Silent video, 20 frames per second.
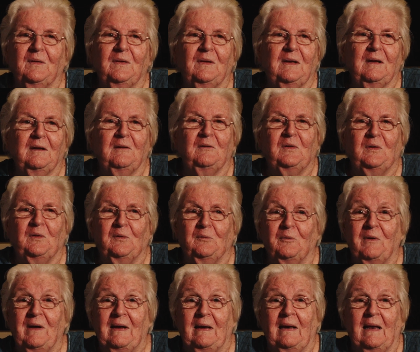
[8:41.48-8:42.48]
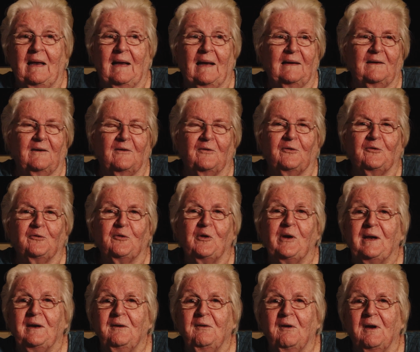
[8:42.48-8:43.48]
you really had to
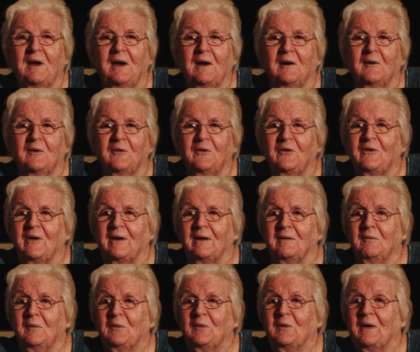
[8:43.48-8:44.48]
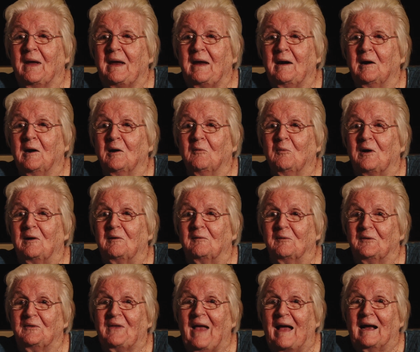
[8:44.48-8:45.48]
strain your ears to, to hear what
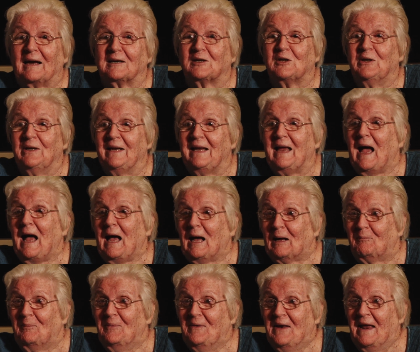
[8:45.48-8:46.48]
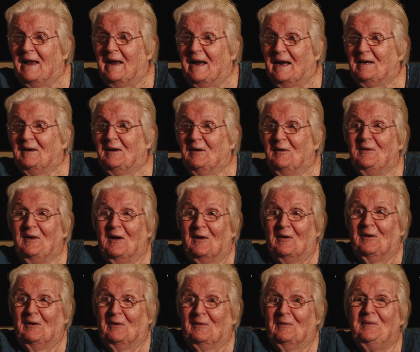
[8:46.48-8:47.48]
was actually happening, you
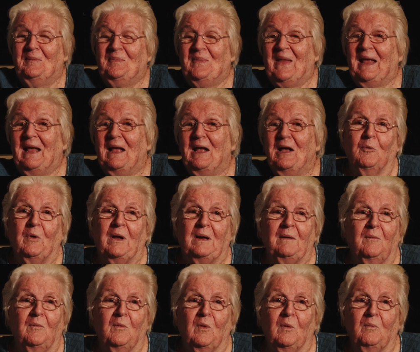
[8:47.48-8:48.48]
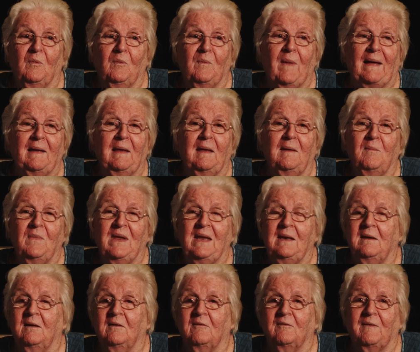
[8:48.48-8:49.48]
know. Well, my
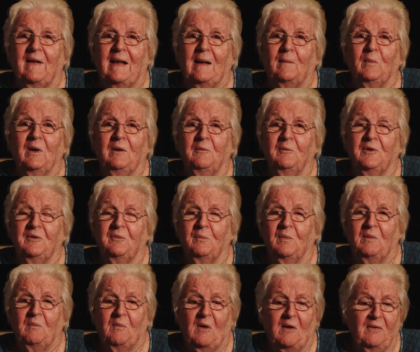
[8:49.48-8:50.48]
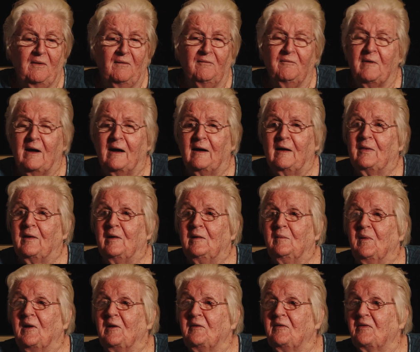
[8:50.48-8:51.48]
immediate family was my mother, father,
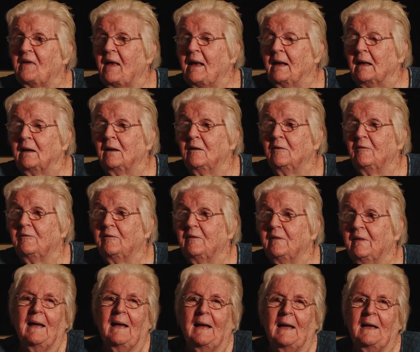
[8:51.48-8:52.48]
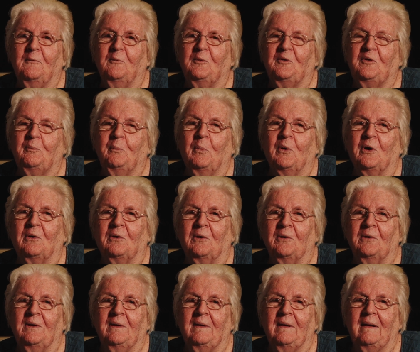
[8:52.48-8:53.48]
and myself. I was
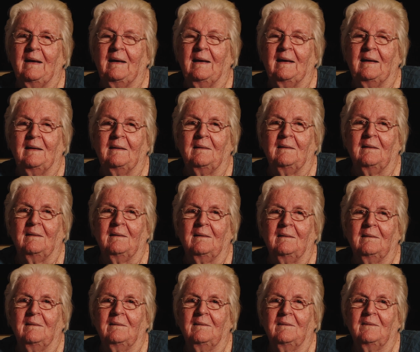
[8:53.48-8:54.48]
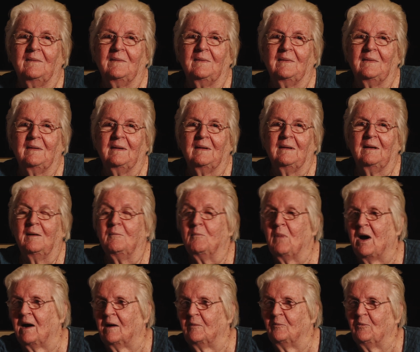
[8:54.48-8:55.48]
born in
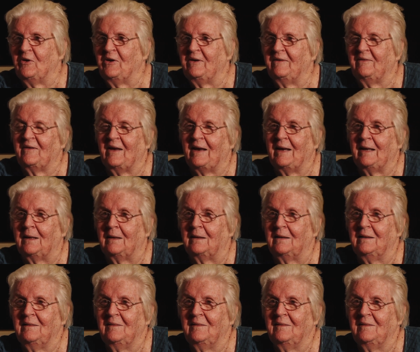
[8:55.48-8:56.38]
Barbarees Hill,